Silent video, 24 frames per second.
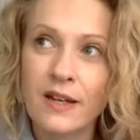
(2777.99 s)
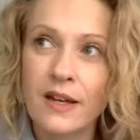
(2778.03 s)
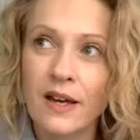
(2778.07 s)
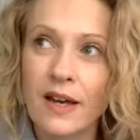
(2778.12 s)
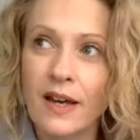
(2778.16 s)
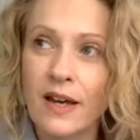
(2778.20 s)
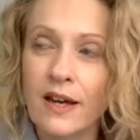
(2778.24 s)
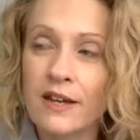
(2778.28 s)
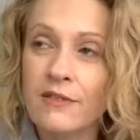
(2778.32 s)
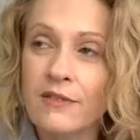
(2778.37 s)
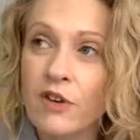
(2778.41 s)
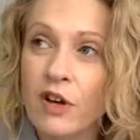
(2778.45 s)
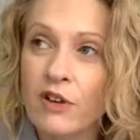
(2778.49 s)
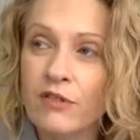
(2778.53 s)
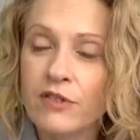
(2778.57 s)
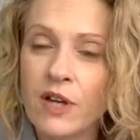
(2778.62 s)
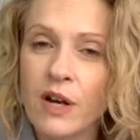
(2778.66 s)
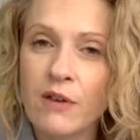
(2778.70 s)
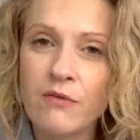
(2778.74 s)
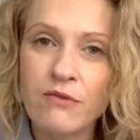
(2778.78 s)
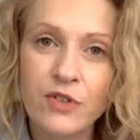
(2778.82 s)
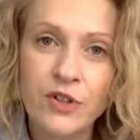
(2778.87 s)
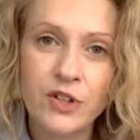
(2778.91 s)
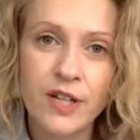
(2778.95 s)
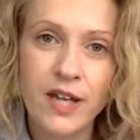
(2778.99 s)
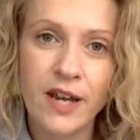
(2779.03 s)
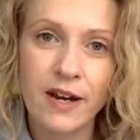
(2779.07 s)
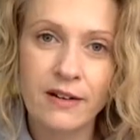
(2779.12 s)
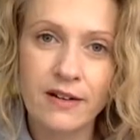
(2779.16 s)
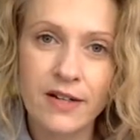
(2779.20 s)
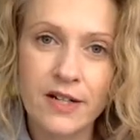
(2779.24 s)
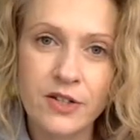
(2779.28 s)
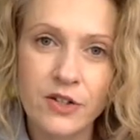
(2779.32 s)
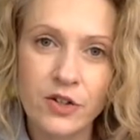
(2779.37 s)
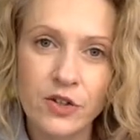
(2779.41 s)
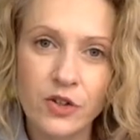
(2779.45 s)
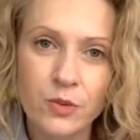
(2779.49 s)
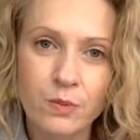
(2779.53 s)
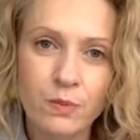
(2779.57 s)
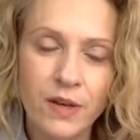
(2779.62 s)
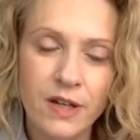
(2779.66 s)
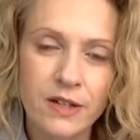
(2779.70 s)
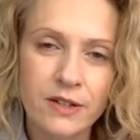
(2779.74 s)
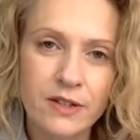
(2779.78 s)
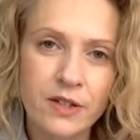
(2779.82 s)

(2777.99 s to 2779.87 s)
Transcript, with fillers: uh, involve comfort characters, but